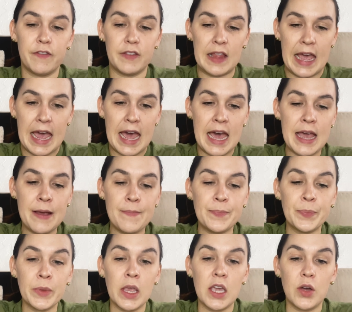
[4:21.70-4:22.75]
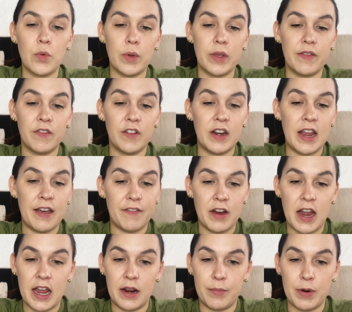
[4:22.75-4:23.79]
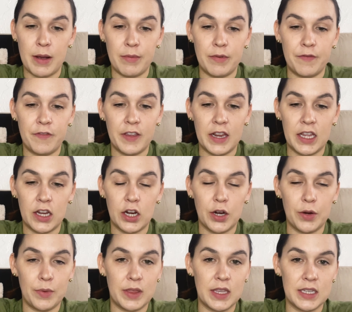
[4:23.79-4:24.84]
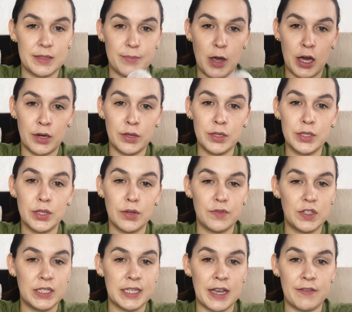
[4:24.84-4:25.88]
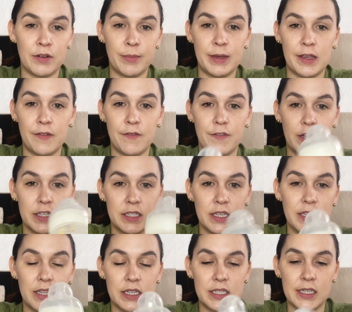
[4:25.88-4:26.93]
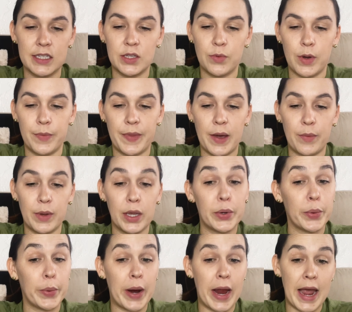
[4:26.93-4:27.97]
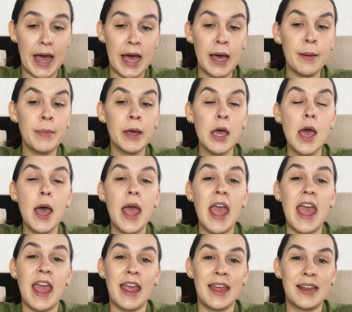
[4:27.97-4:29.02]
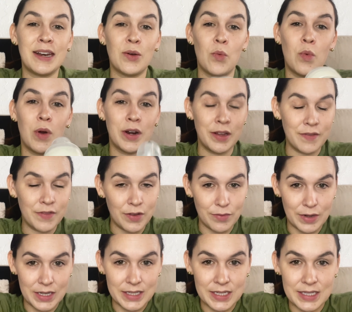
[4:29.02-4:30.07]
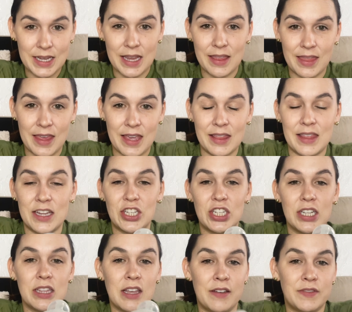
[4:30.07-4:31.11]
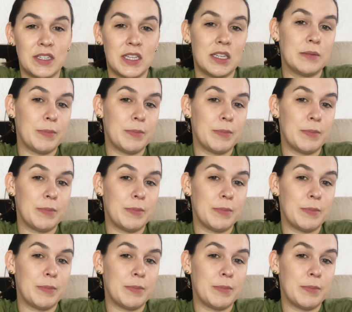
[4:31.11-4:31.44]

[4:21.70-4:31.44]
flat. We've never had a problem feeding her with this bottle, so if she's ever being fussy, this is the one that we grab. And one of the reasons I think that she loves this